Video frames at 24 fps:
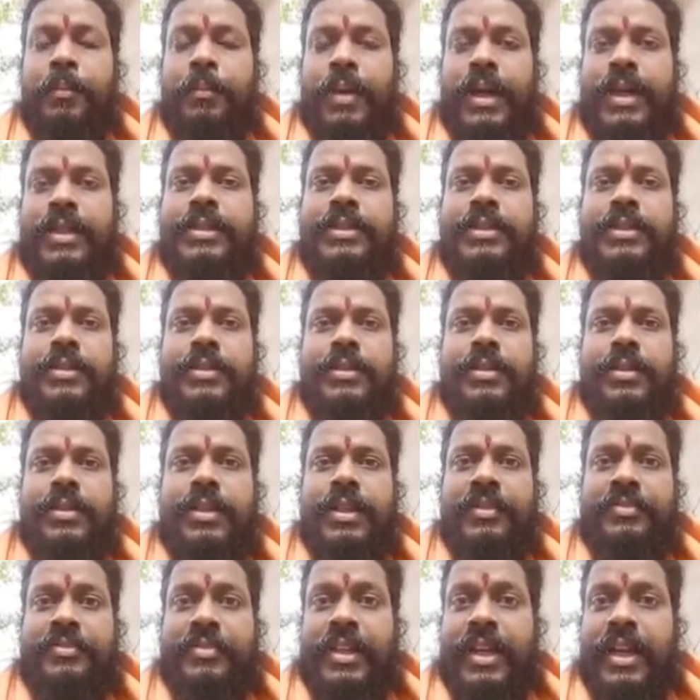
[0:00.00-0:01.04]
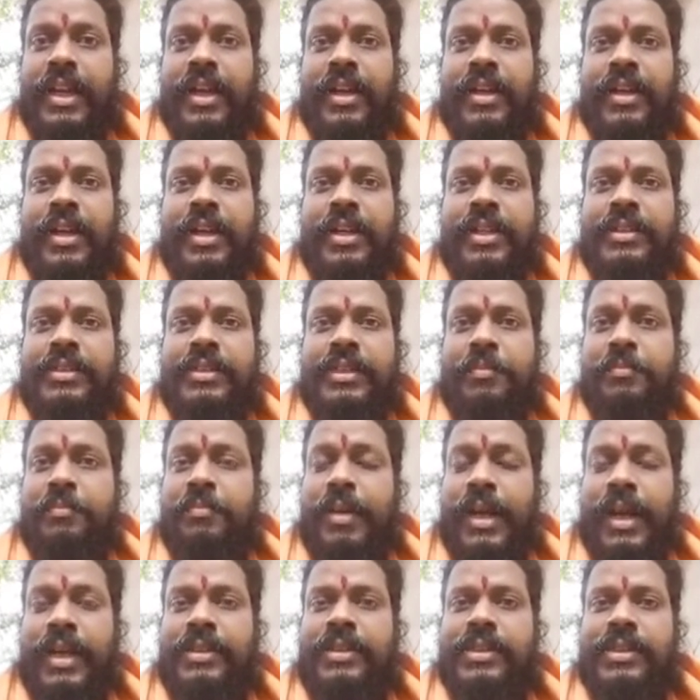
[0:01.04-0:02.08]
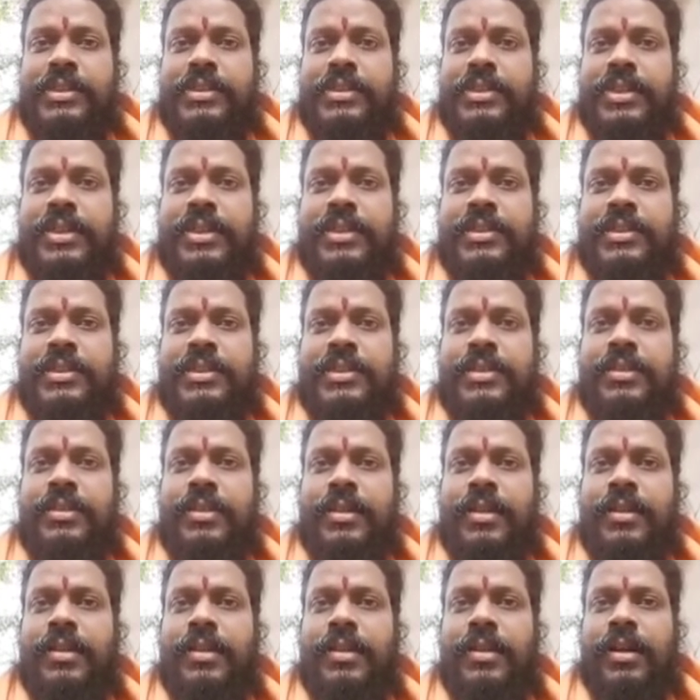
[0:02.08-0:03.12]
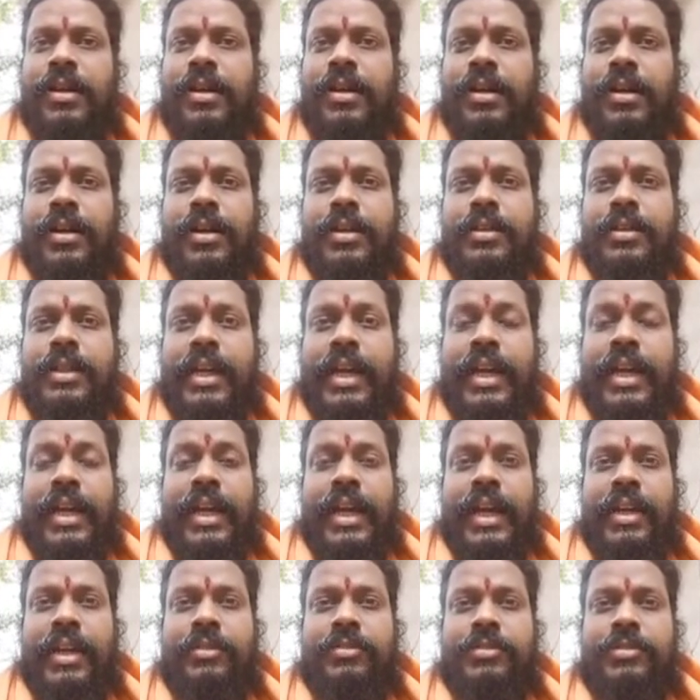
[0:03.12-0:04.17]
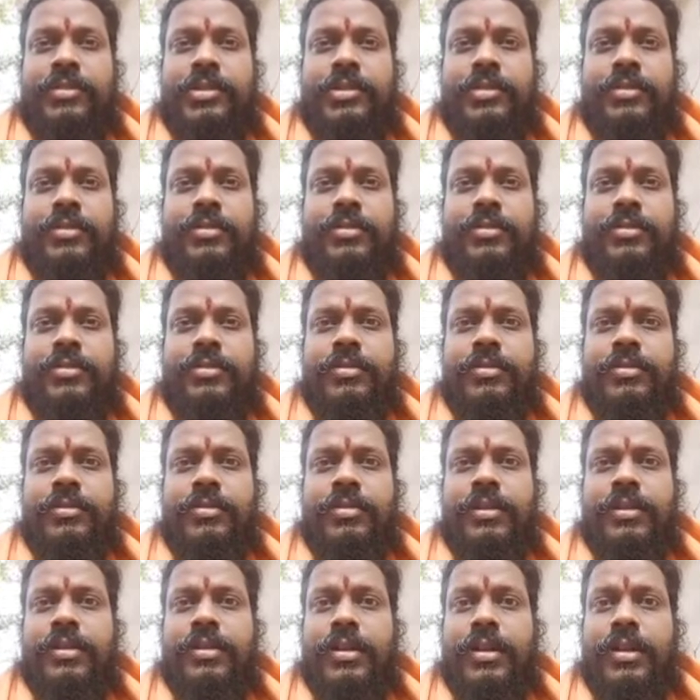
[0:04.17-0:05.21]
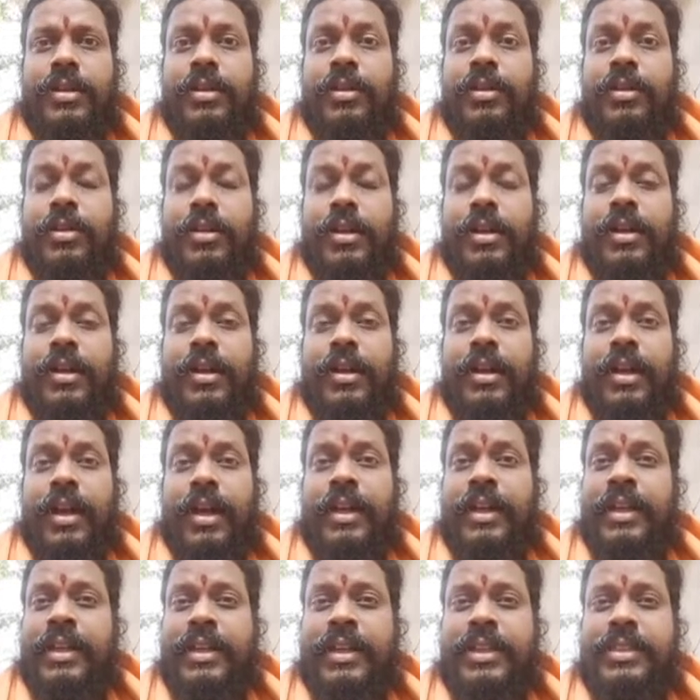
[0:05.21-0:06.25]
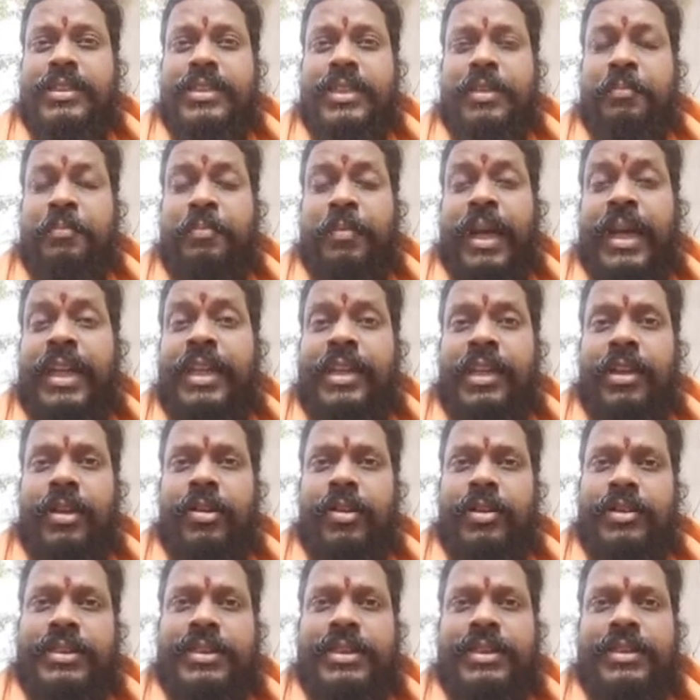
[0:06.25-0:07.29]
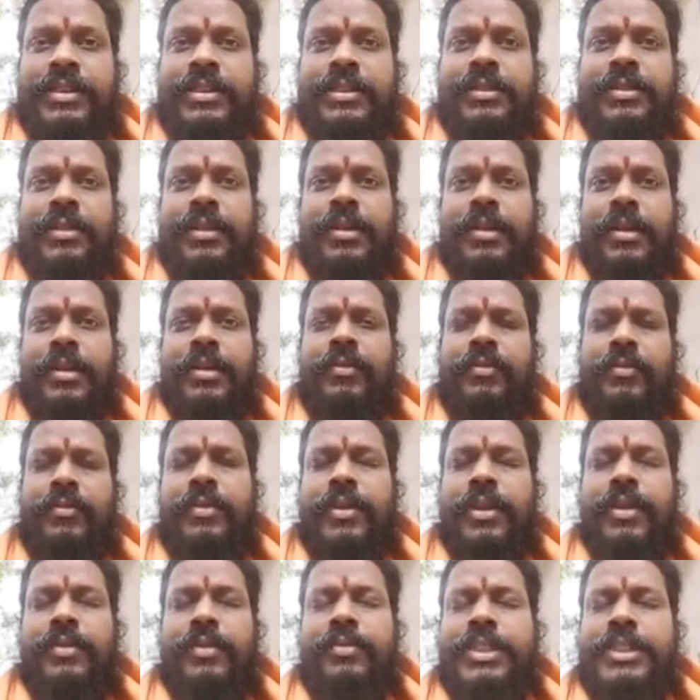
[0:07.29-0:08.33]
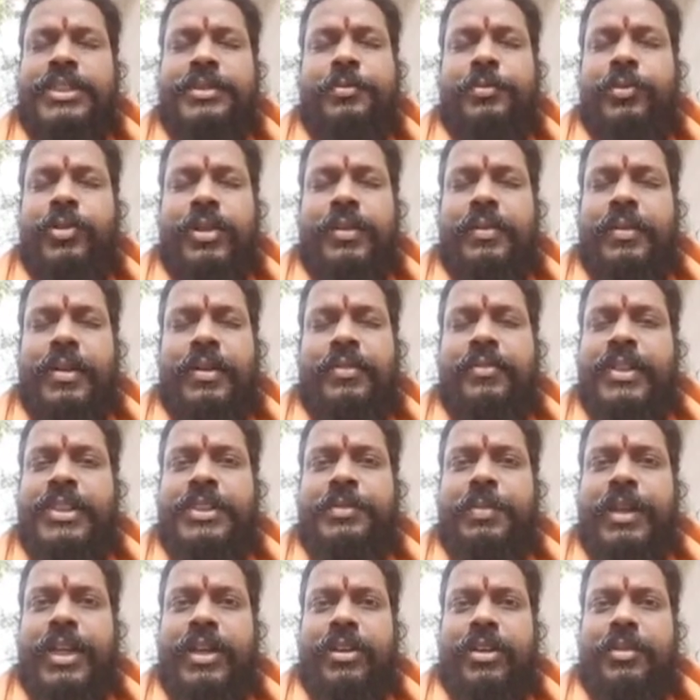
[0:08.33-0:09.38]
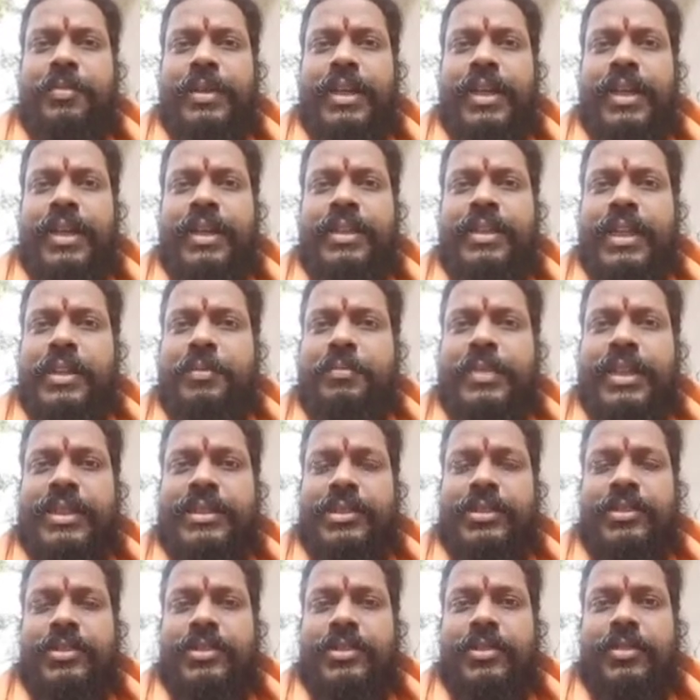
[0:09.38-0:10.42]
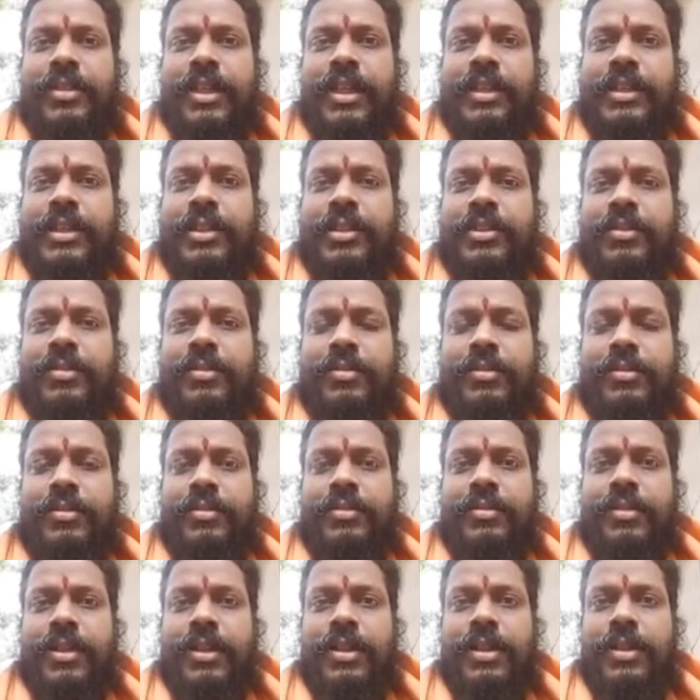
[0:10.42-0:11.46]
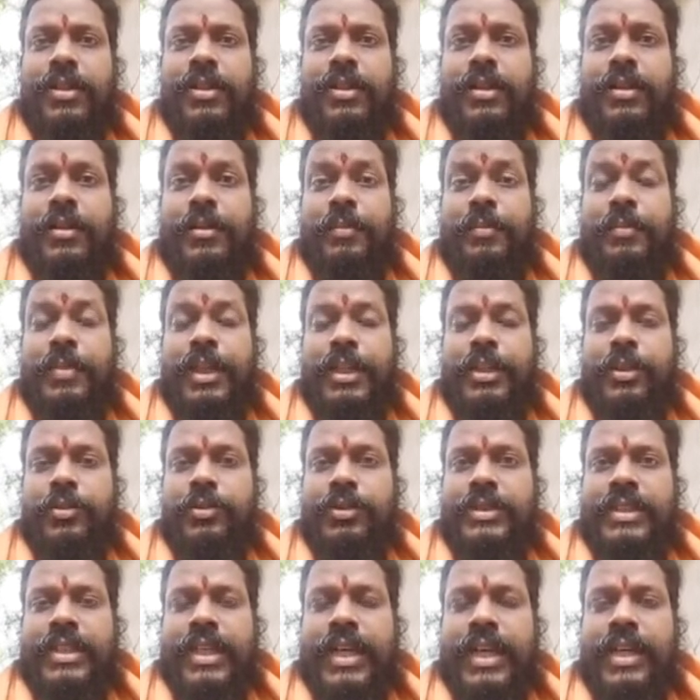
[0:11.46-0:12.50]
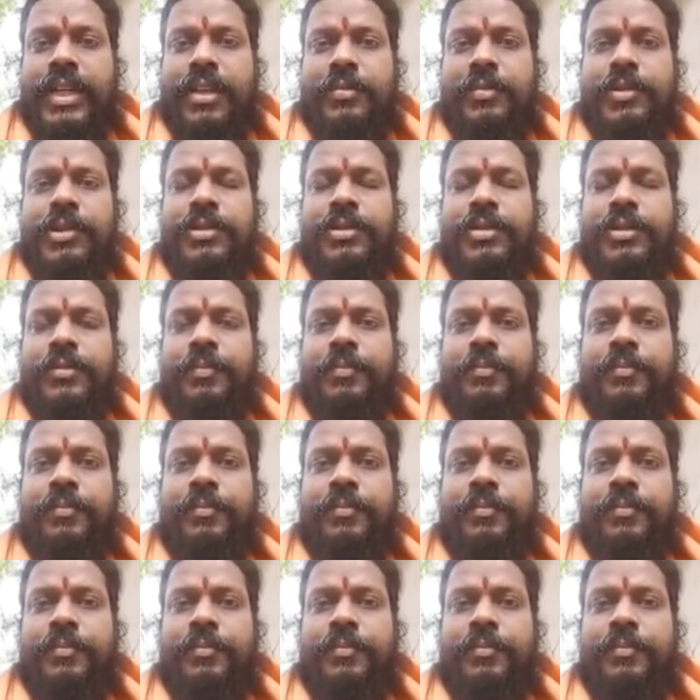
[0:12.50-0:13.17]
But if they are running some bad dashas, they have to incur some minor losses, which may not be that much. So nothing to be too scared about.